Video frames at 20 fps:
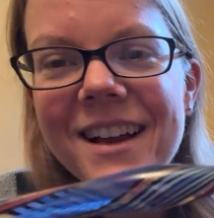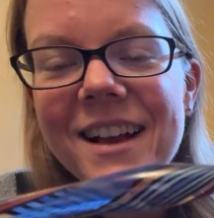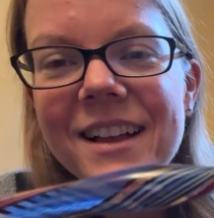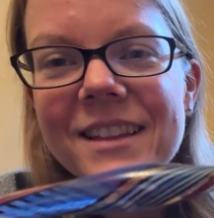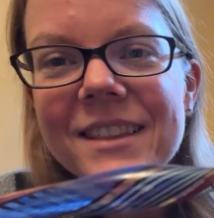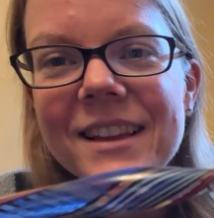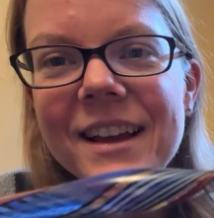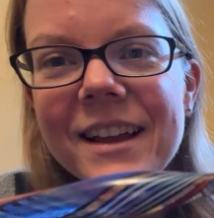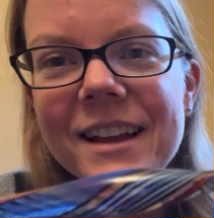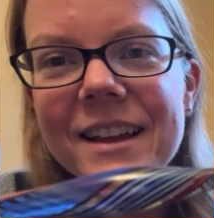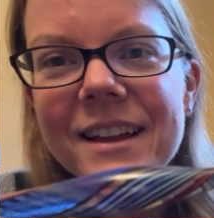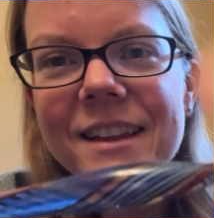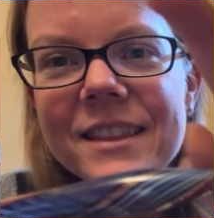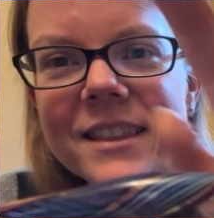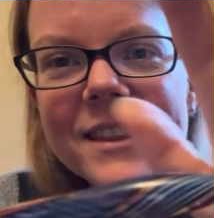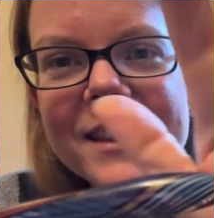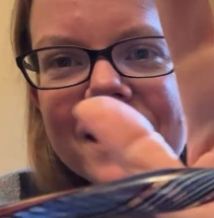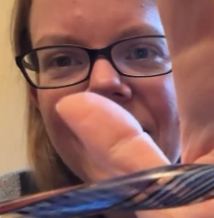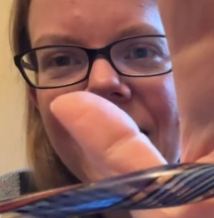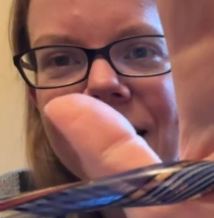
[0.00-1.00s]
like
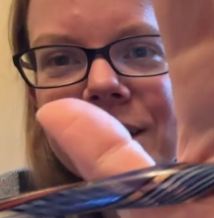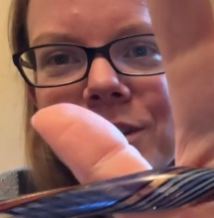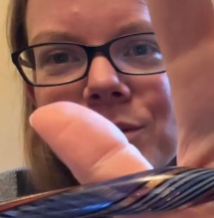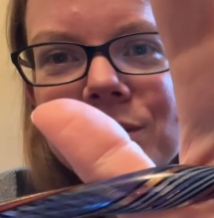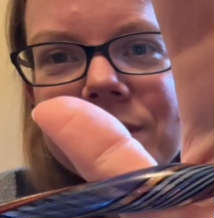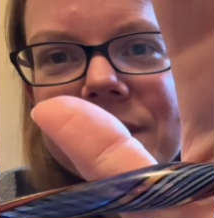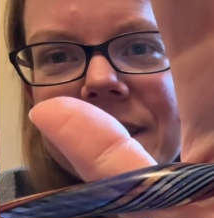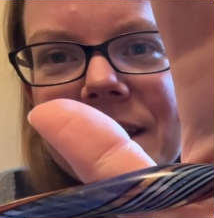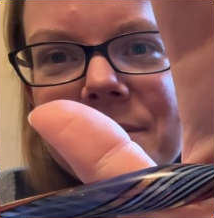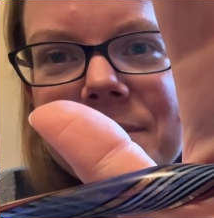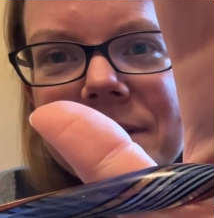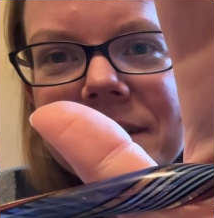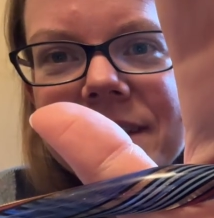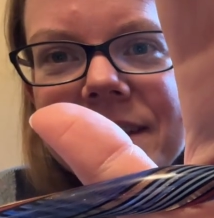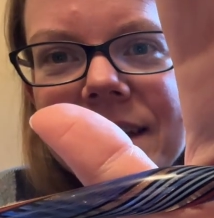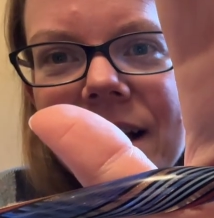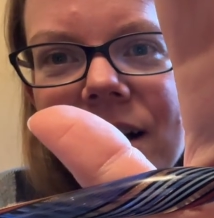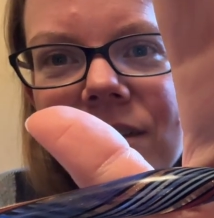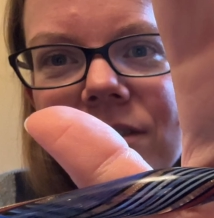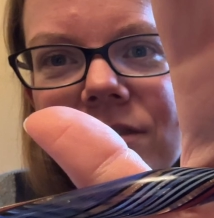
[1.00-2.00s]
the actual nib
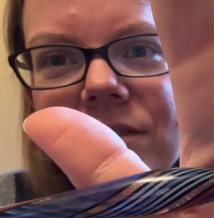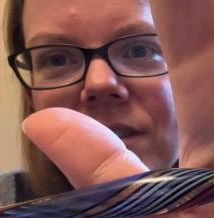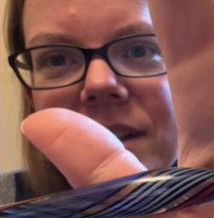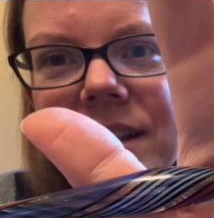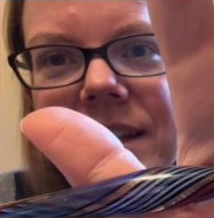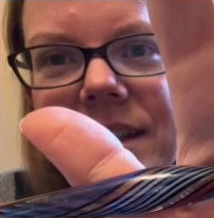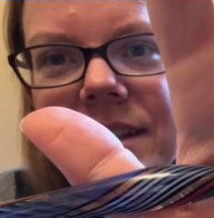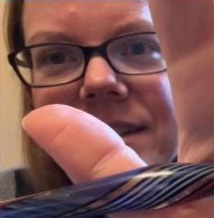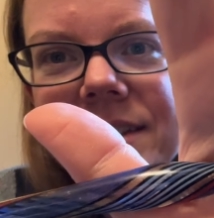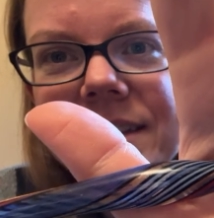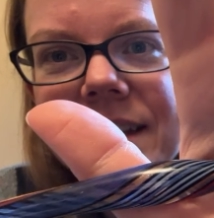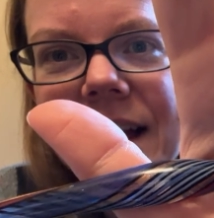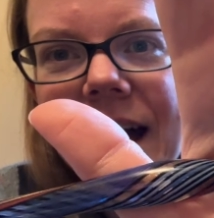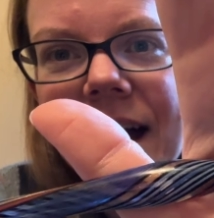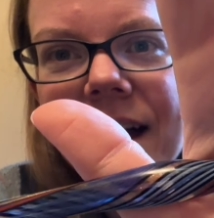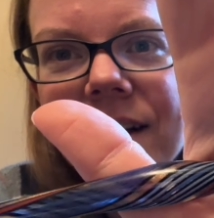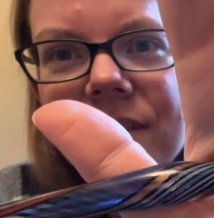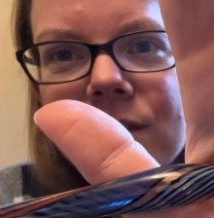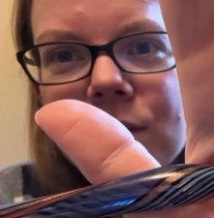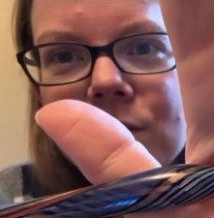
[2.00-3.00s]
itself needs to
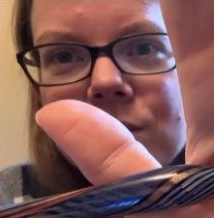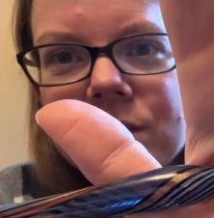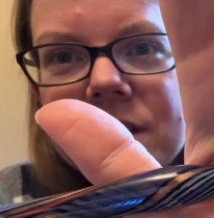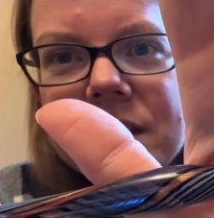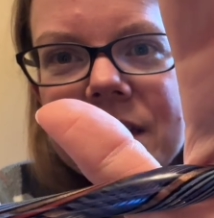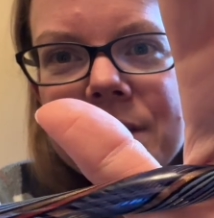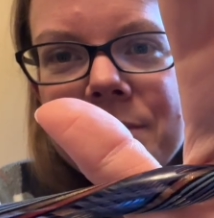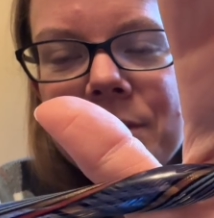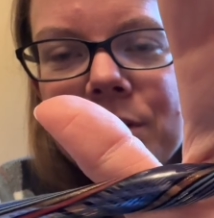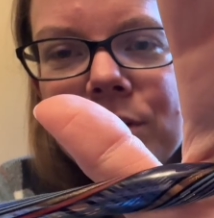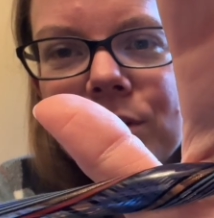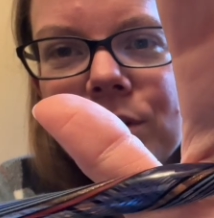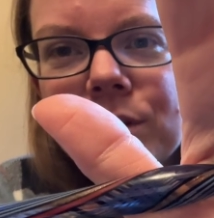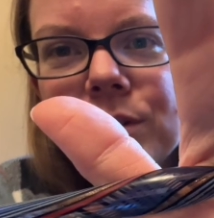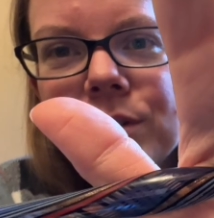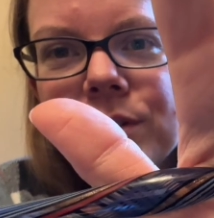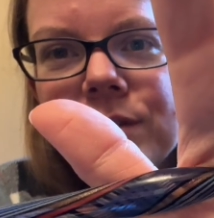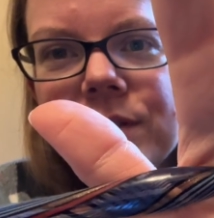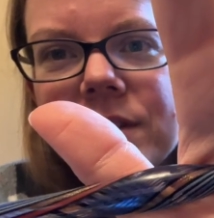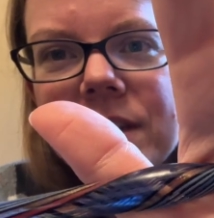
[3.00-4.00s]
have those deep
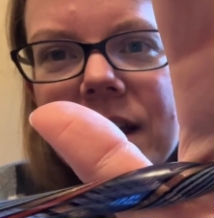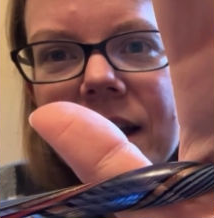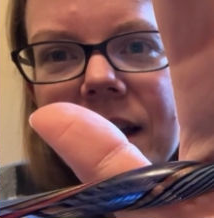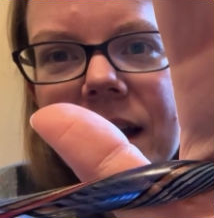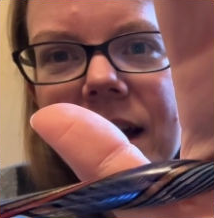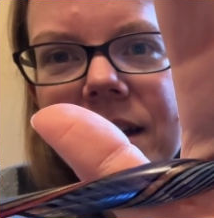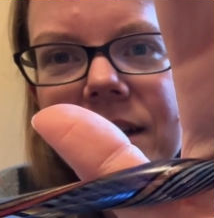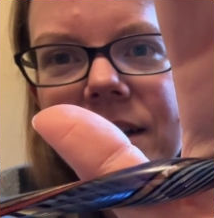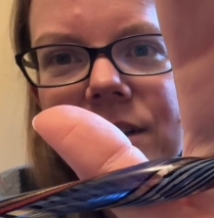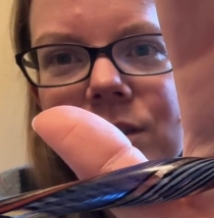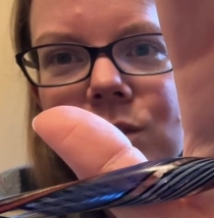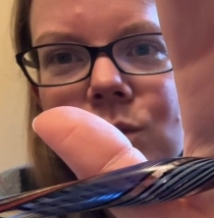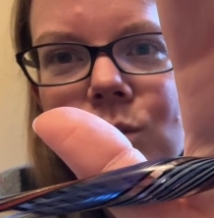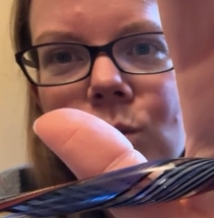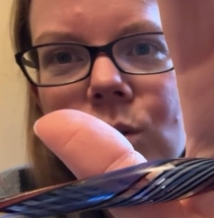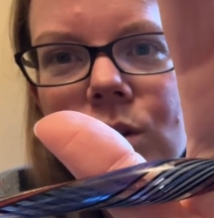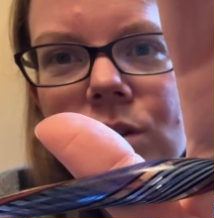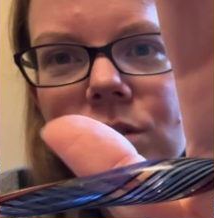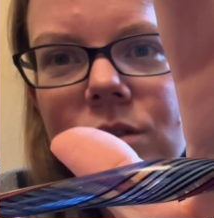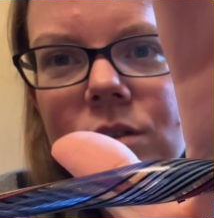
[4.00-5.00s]
grooves that kind of
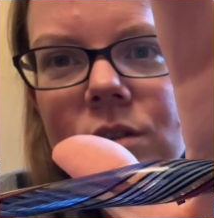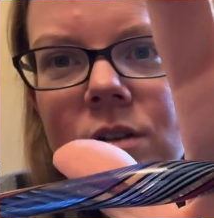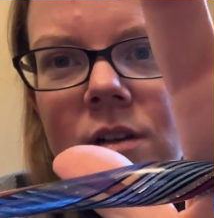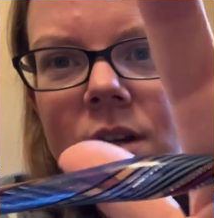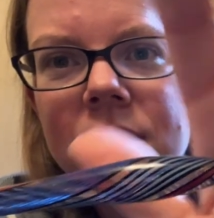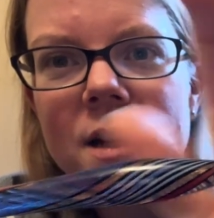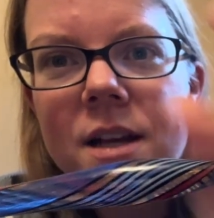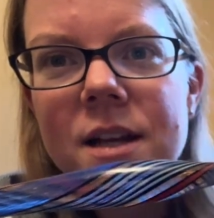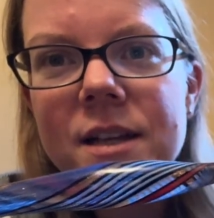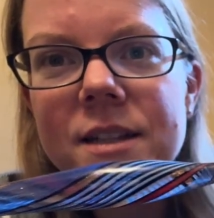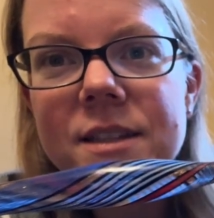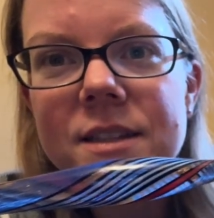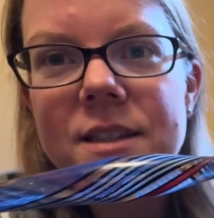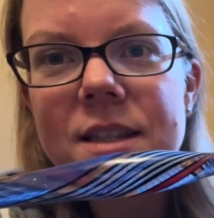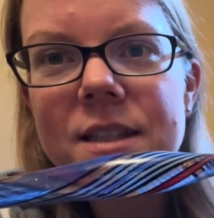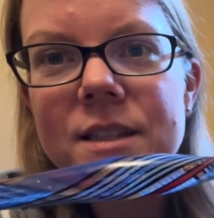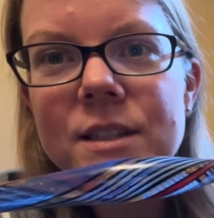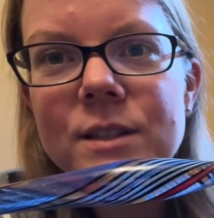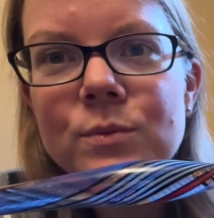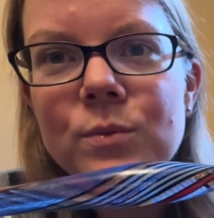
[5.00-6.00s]
twirl because
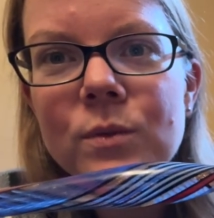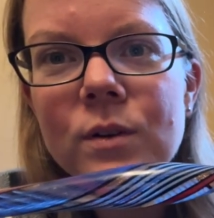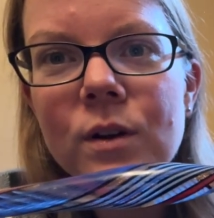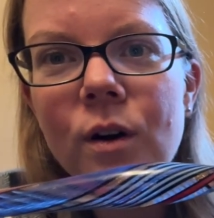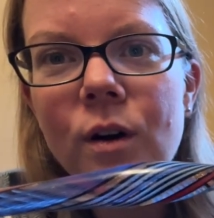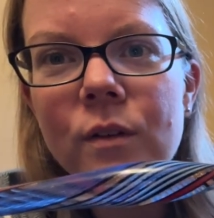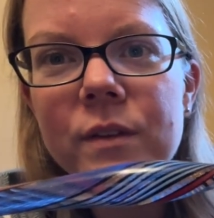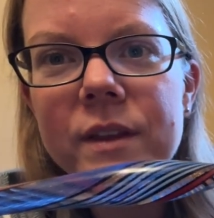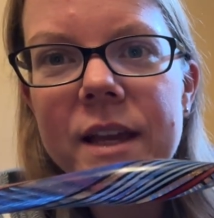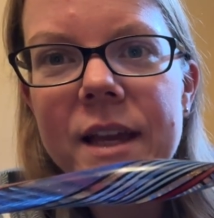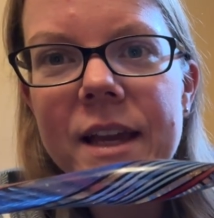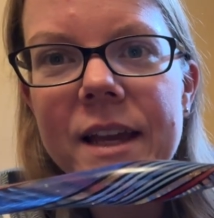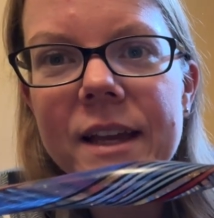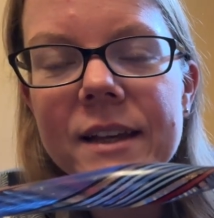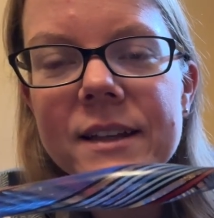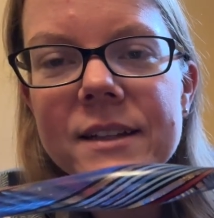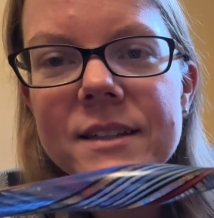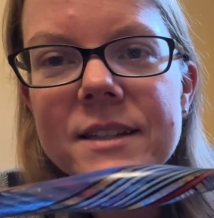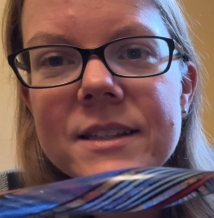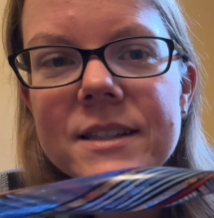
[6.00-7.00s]
this is where all the
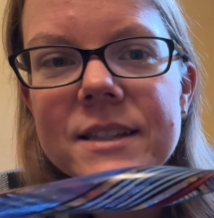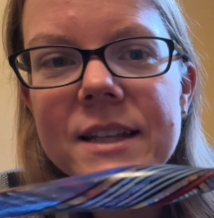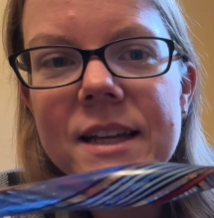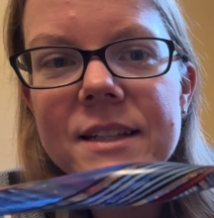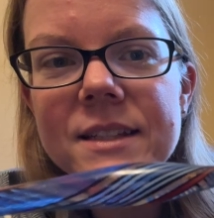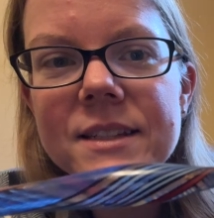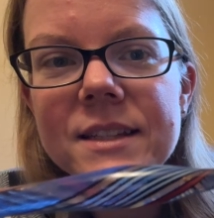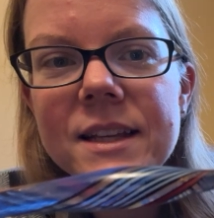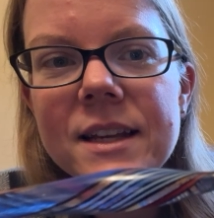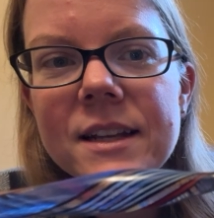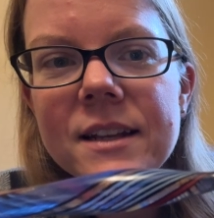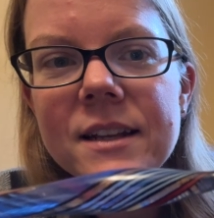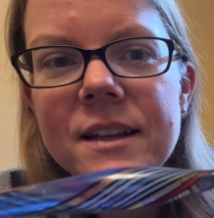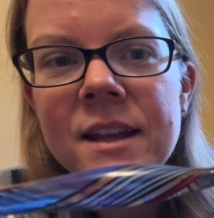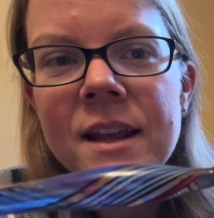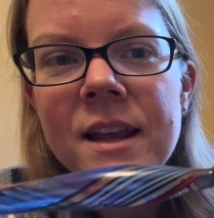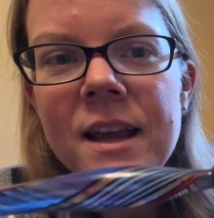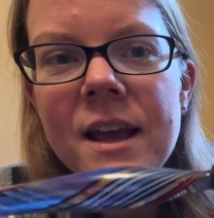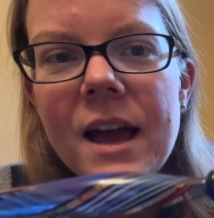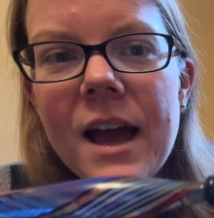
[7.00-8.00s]
ink sits in